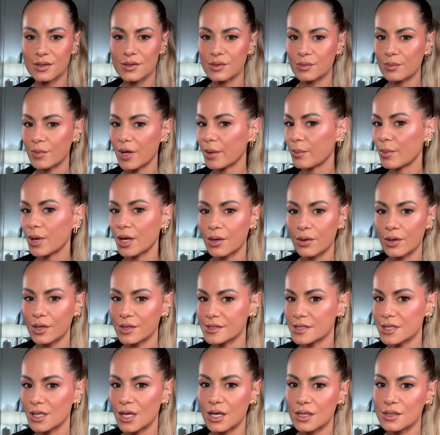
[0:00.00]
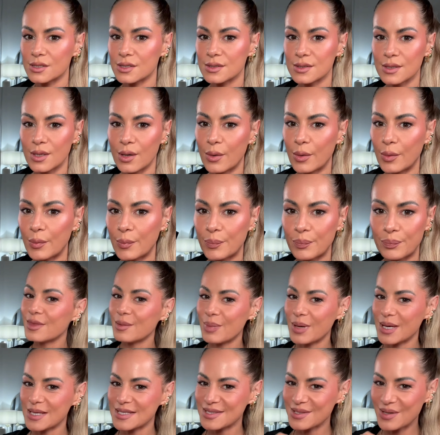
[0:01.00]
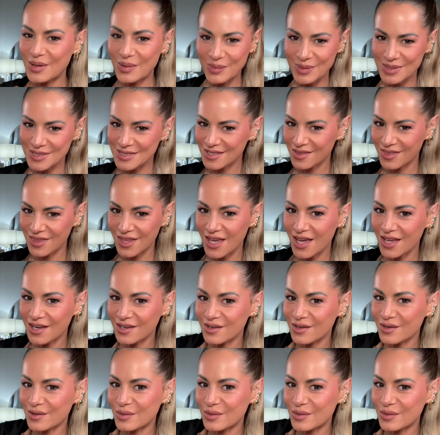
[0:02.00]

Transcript: to make my curls last, so the best always in the end.